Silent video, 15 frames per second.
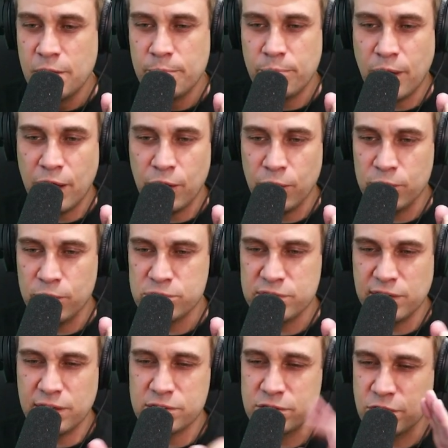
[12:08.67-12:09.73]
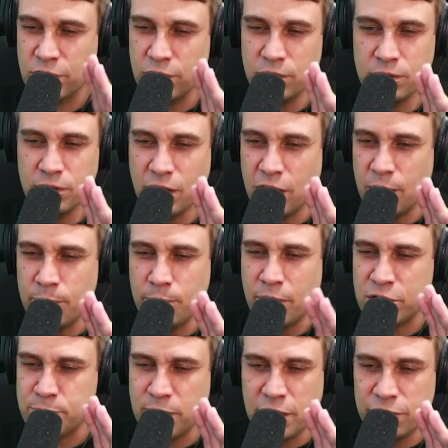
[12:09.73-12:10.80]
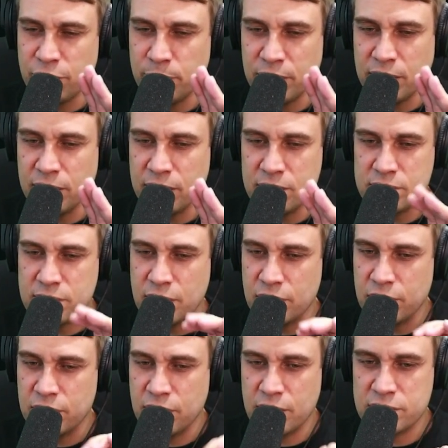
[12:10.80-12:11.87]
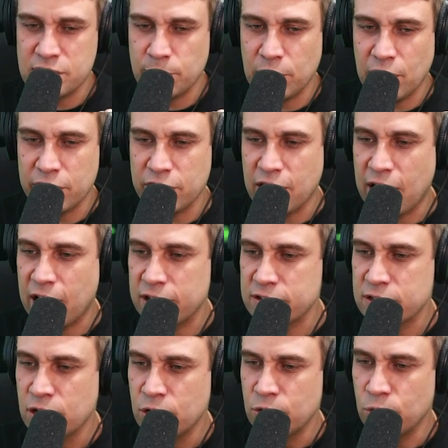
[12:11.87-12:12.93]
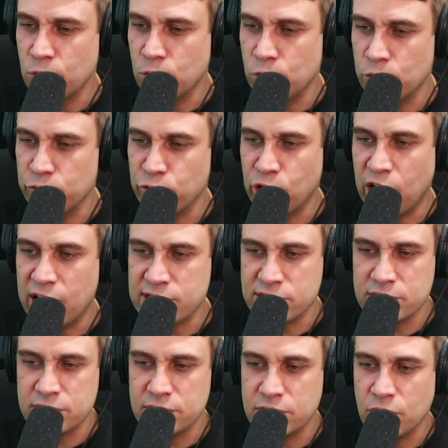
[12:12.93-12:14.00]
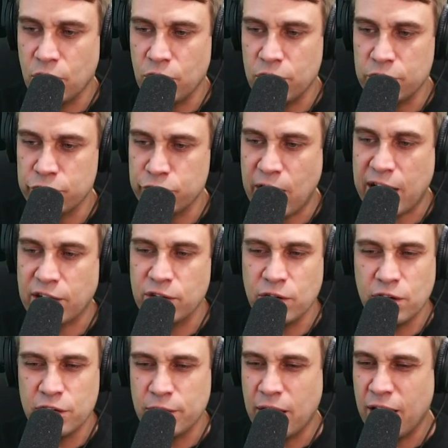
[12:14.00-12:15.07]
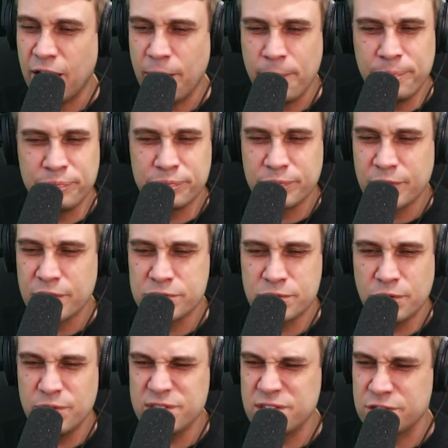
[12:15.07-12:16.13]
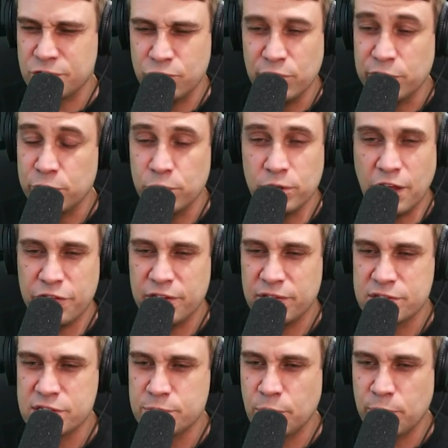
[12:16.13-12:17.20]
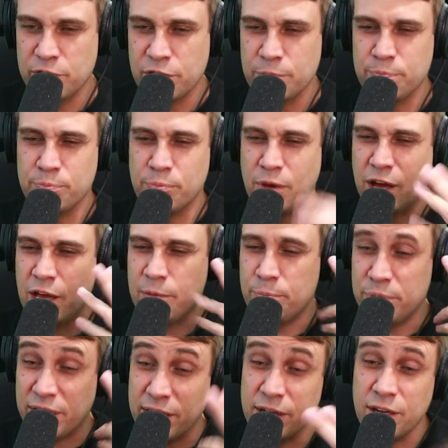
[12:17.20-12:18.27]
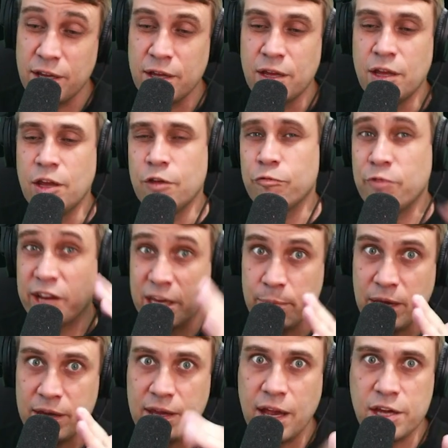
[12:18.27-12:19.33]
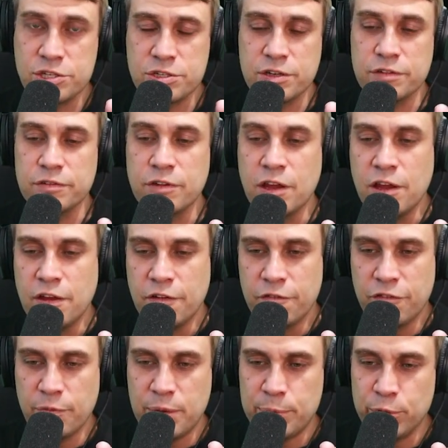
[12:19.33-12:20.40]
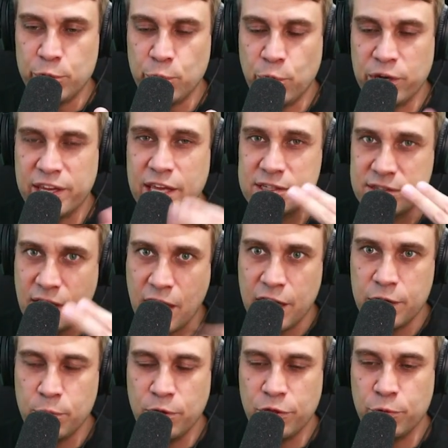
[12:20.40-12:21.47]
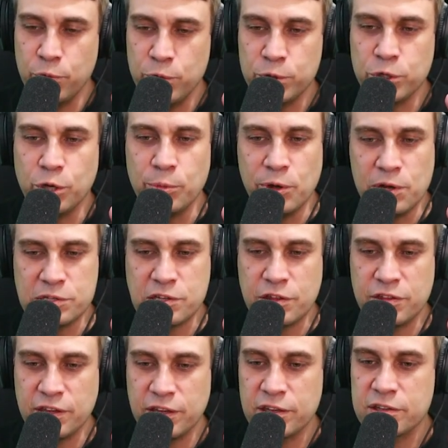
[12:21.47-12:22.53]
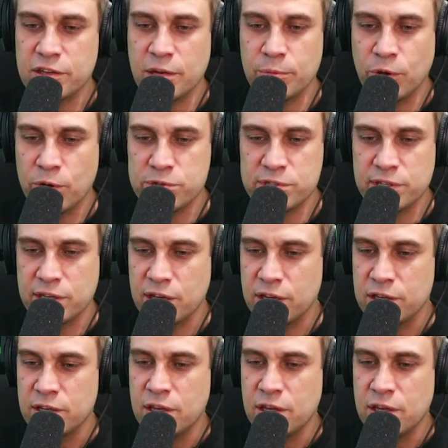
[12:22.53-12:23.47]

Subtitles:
by hosting, so much better for beginners than something like that or Ryzen on RackNerd. So this is really good. I think this is probably my beginner recommendation for people who want to get started with WooCommerce. I think hosting a